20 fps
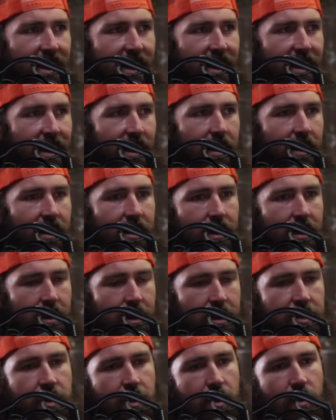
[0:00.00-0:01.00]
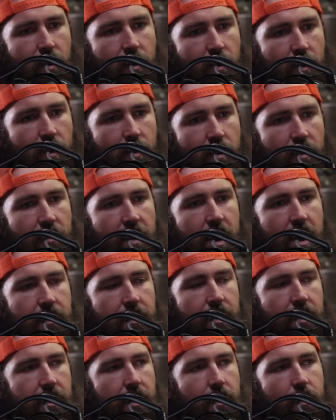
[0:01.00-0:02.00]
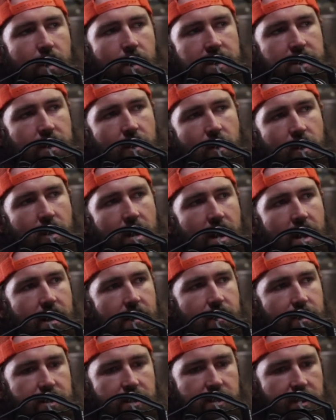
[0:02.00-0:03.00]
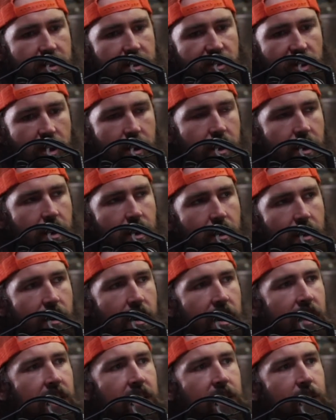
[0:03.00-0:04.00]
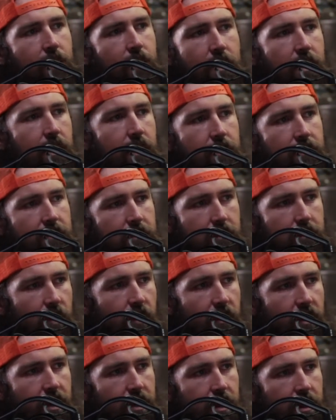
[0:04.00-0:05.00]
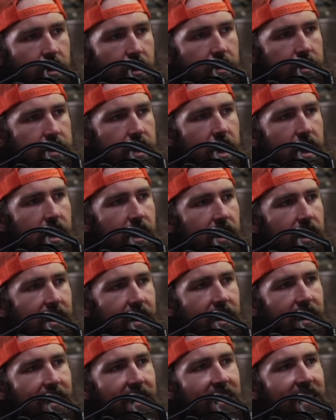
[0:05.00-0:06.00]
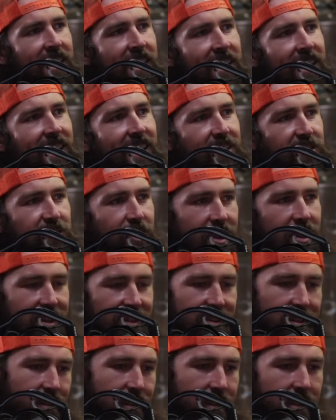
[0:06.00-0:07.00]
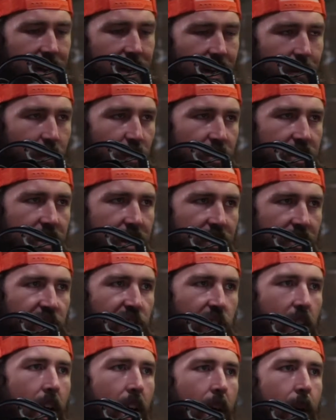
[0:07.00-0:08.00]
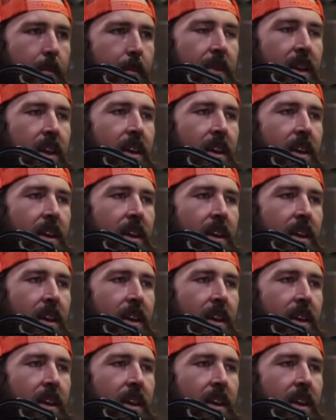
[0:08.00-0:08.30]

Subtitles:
And initially when we moved out there wasn't a whole lot. It was just a junkyard where the movie theater's at, and she had this little tiny boutique shop,